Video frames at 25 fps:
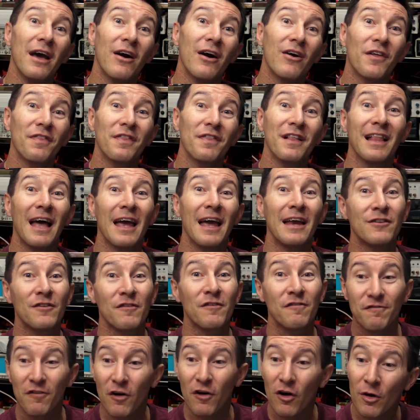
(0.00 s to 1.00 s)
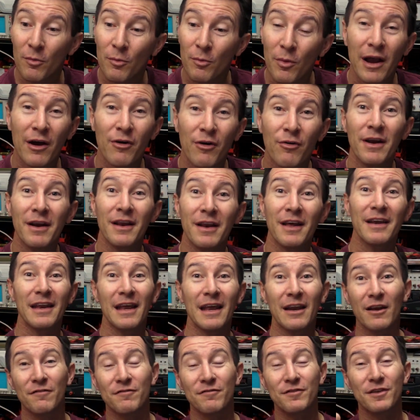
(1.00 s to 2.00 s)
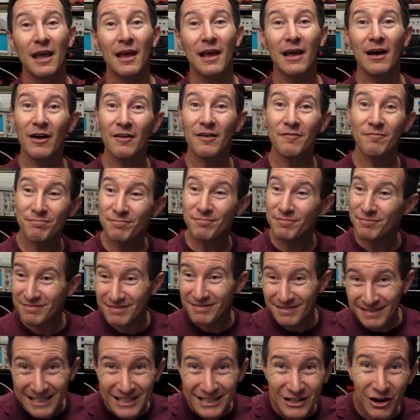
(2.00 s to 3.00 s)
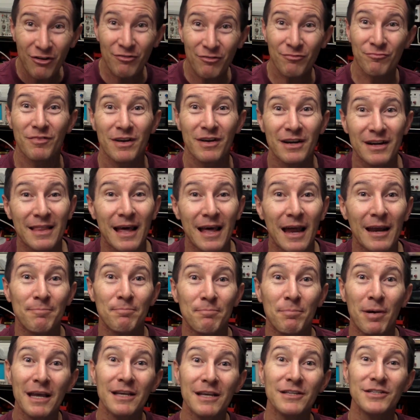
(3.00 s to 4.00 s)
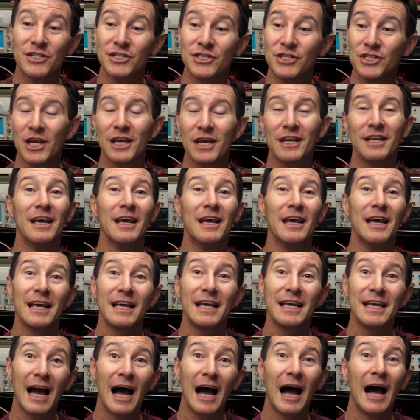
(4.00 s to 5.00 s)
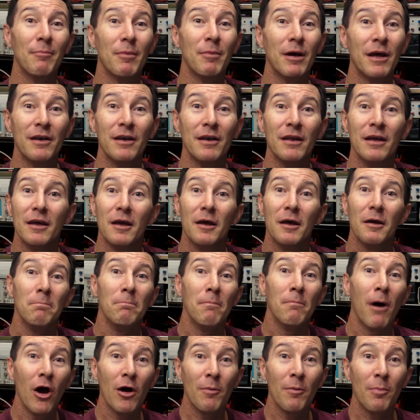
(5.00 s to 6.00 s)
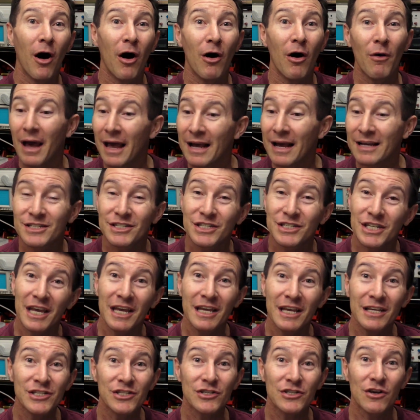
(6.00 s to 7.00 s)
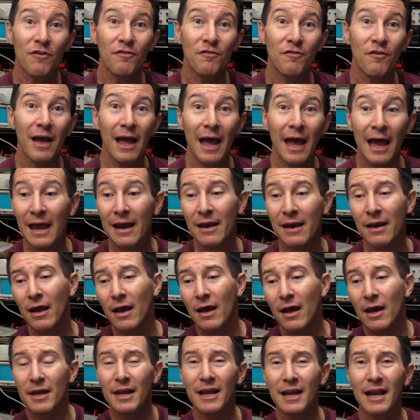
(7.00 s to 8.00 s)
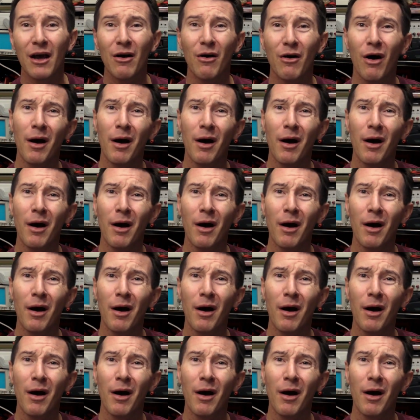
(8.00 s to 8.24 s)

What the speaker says: now got the latest firmware in it, and I've gotten rid of that piece of shit Garmin Mobile XT software, and, you know,